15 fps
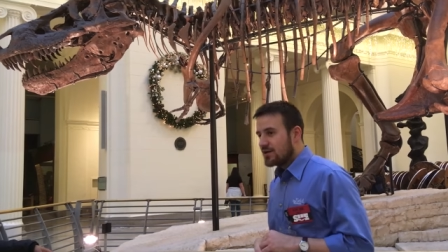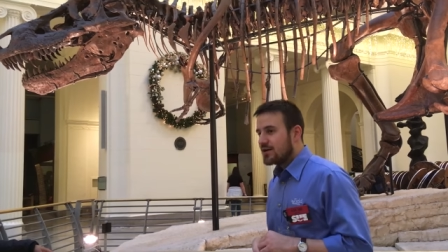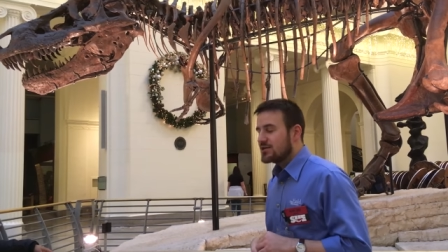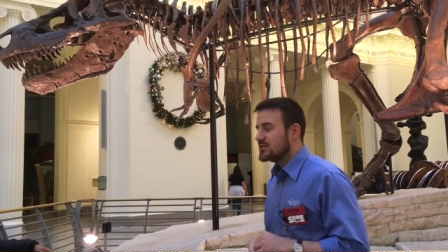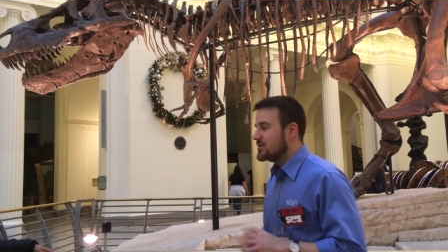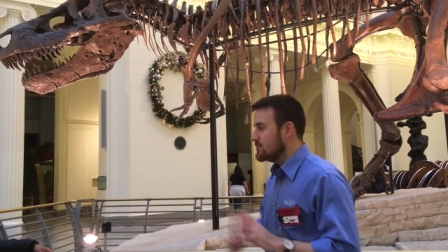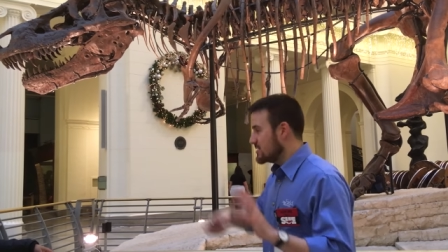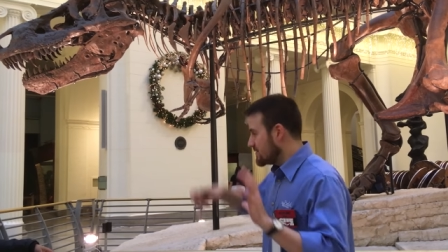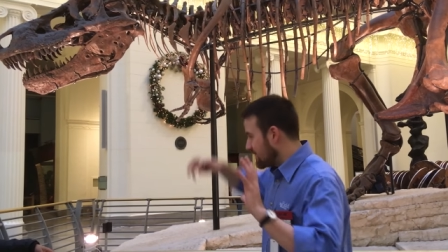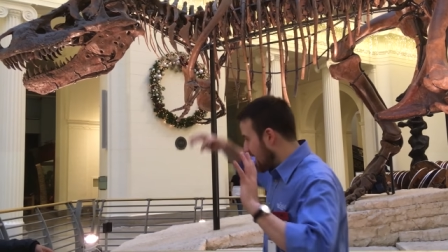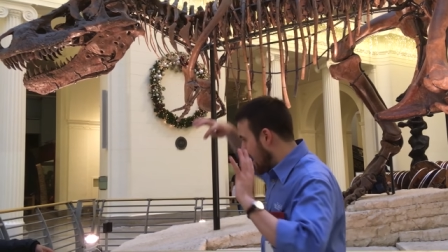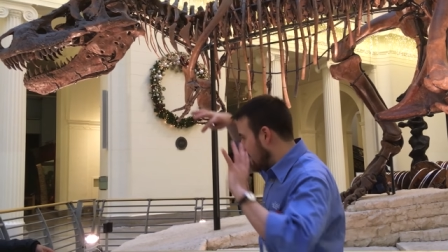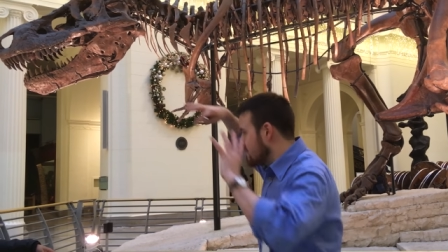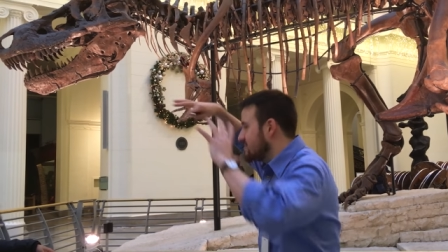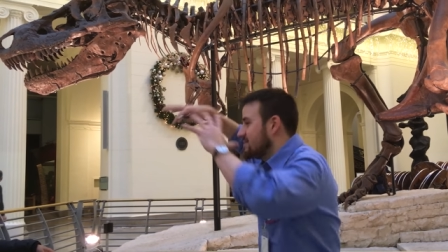because she was
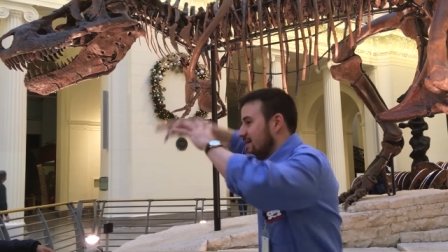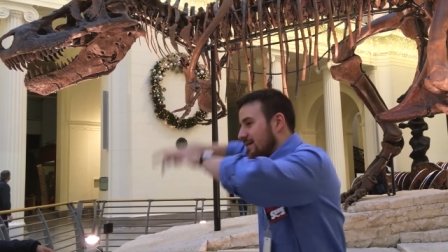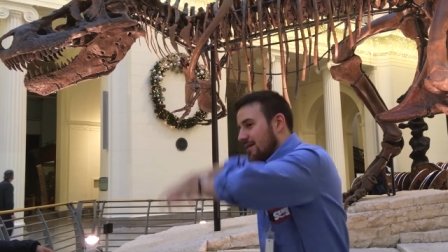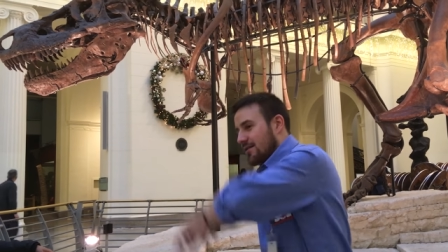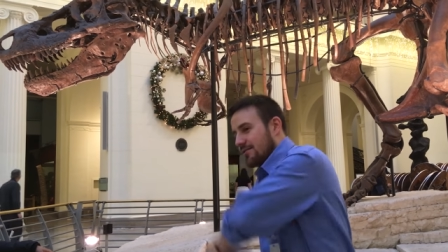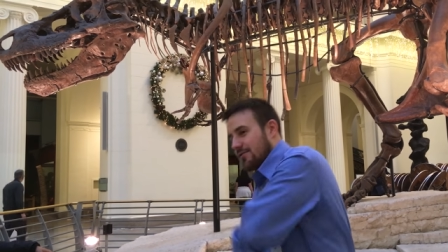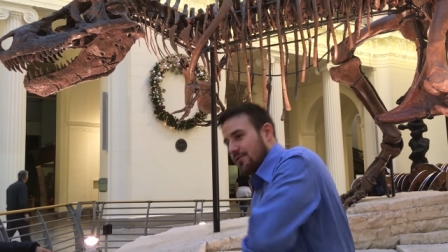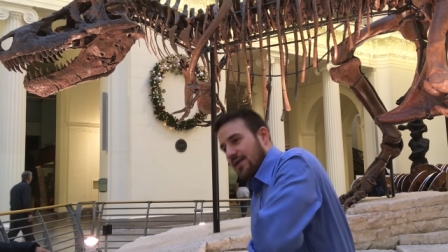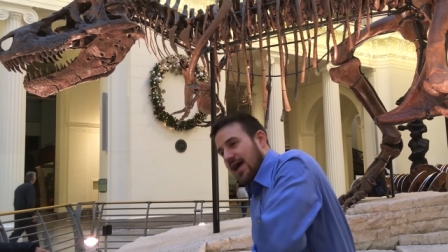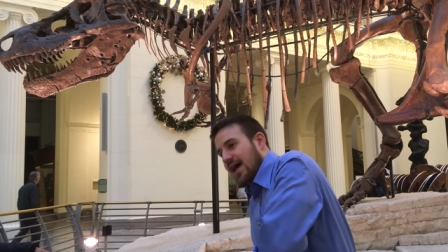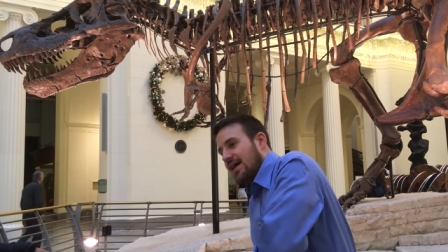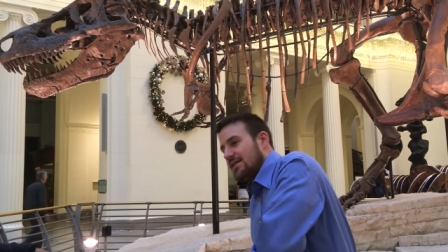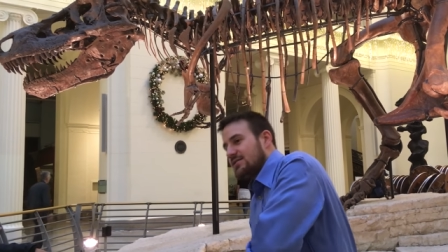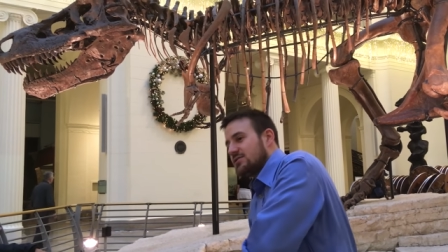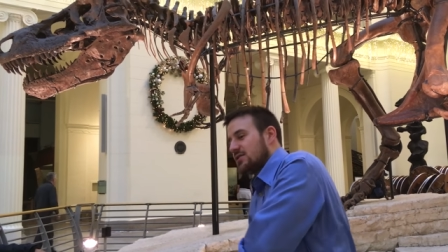found sitting on her own
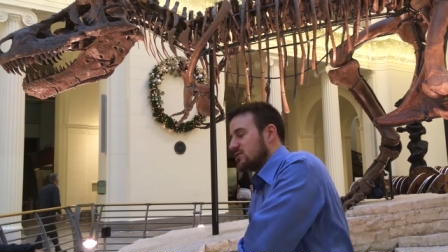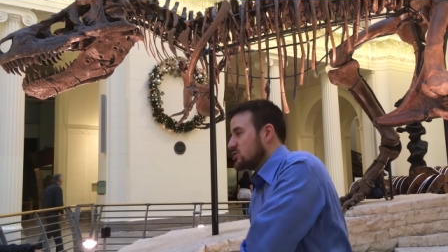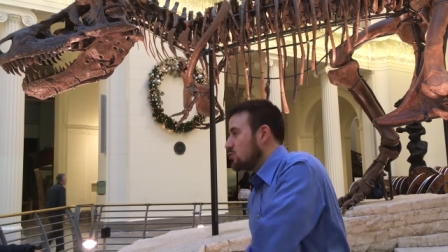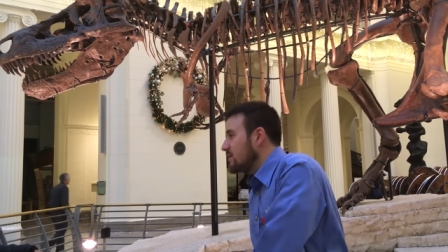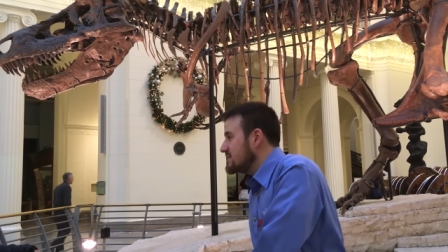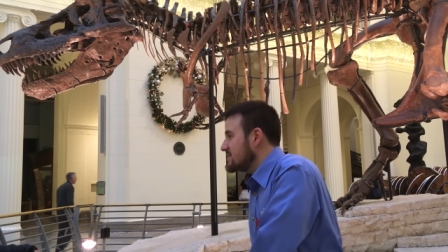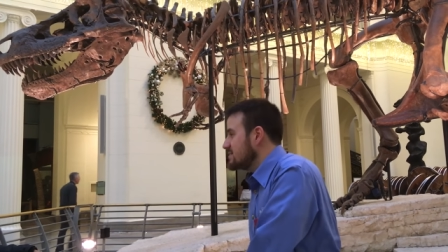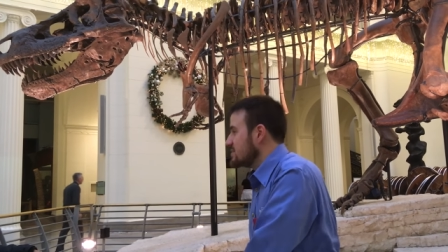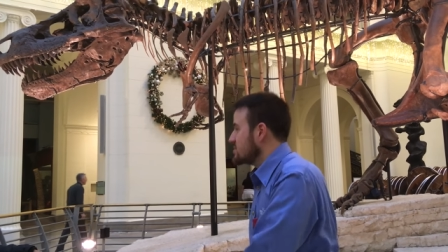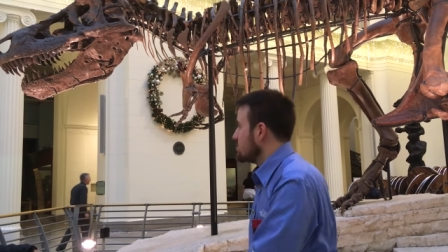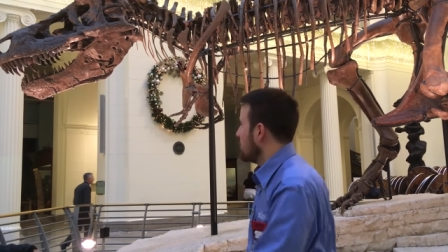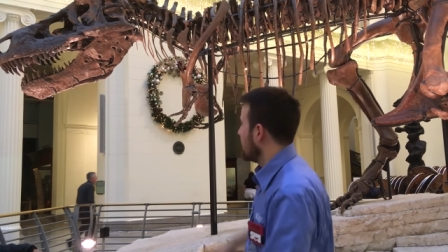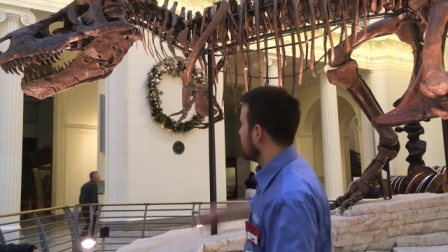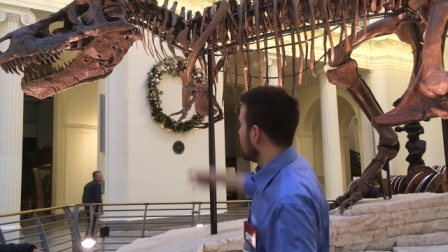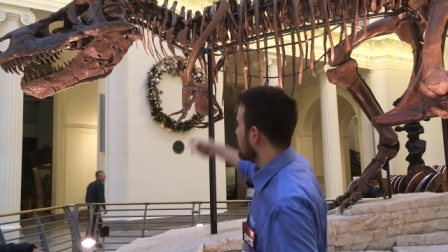head. It's twisted in the
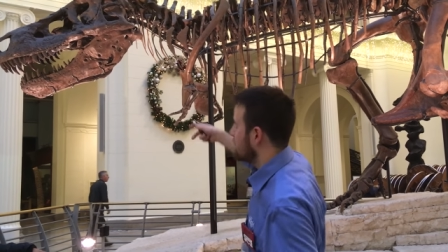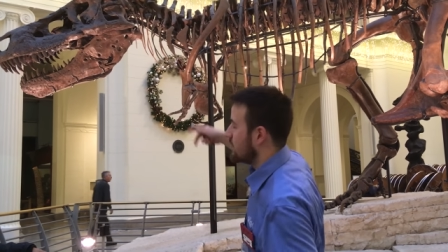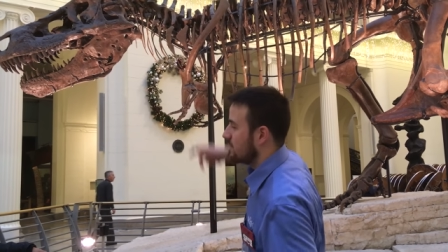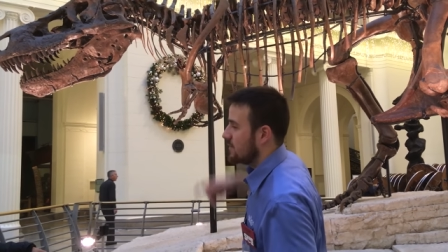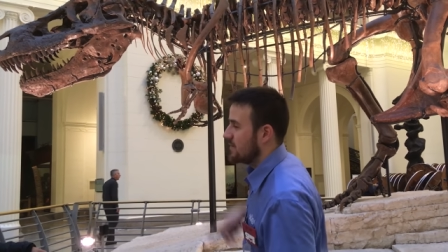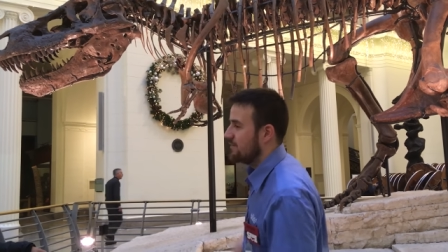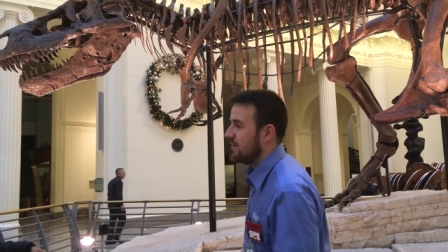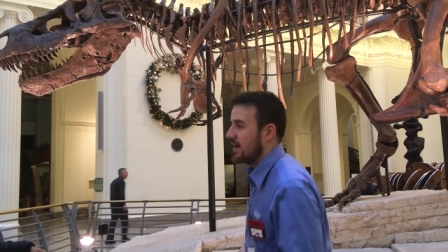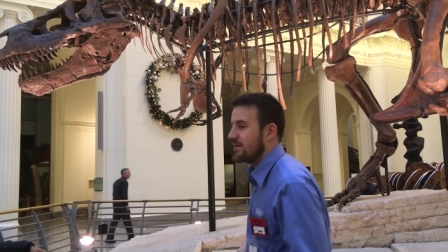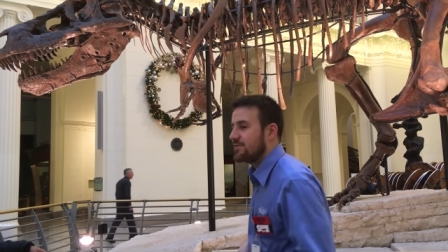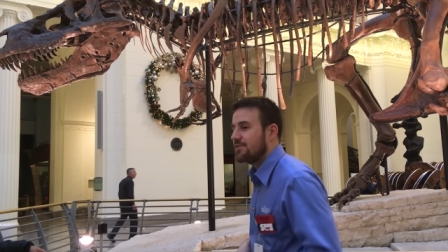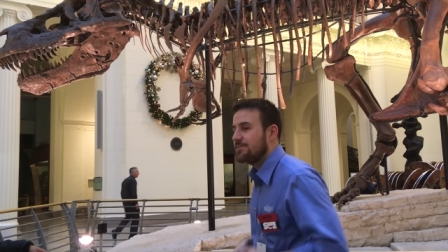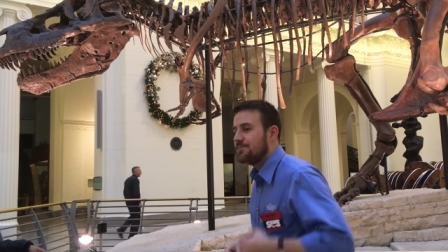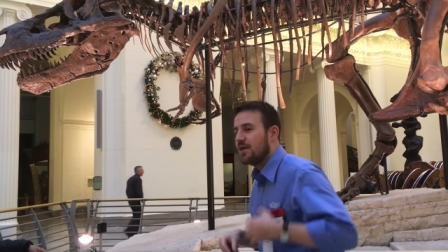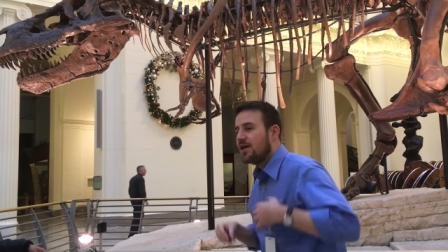story, so this one's been fixed.